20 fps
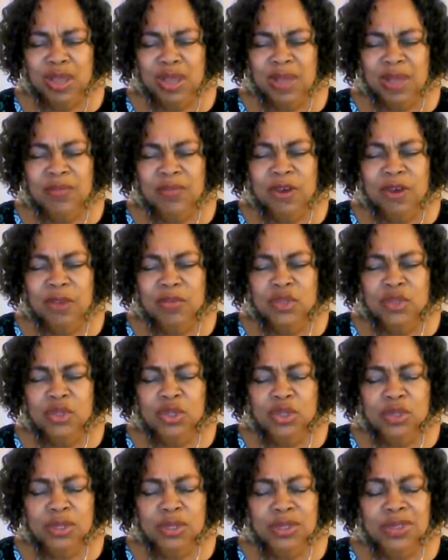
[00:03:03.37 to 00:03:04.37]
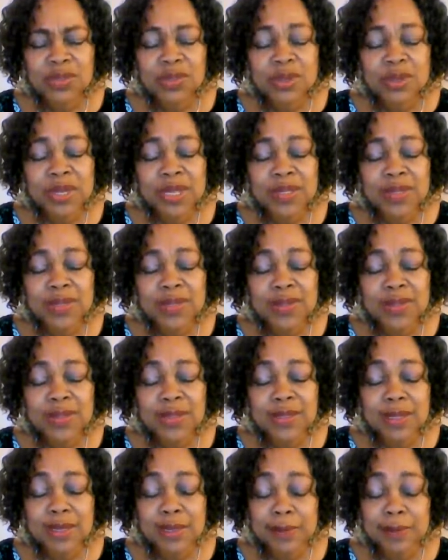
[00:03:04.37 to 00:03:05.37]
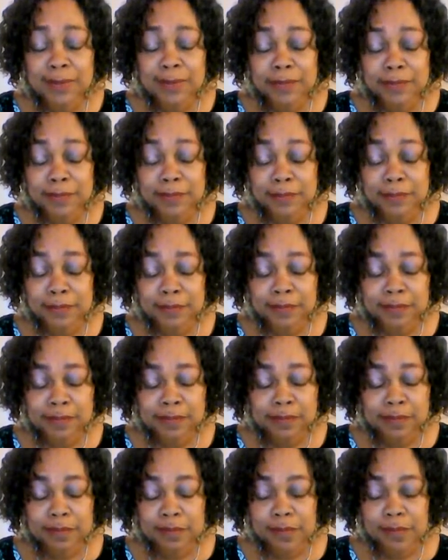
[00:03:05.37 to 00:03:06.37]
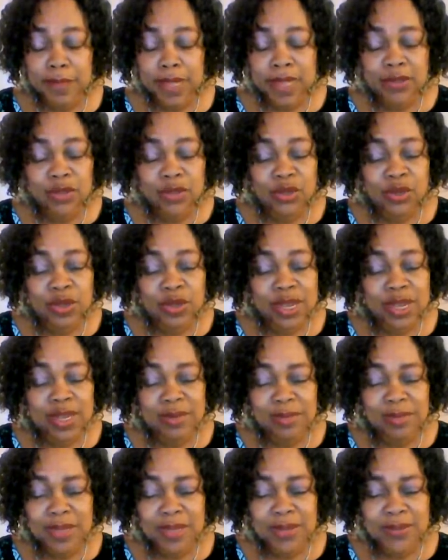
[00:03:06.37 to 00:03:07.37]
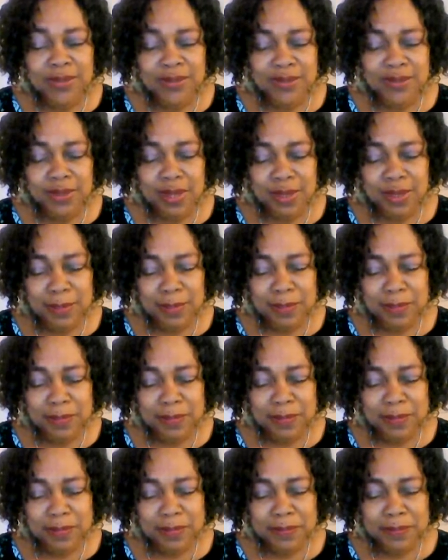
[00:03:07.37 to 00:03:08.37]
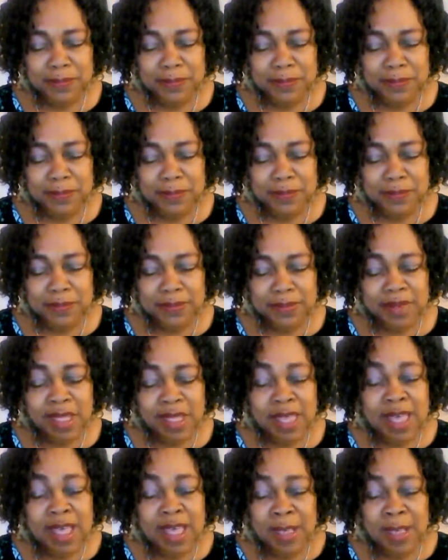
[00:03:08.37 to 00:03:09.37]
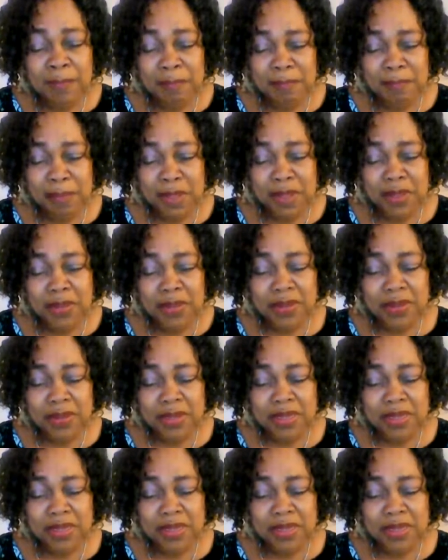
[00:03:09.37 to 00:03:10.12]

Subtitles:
I've come to you this morning as a sinner. I do not hide my sin. Help me.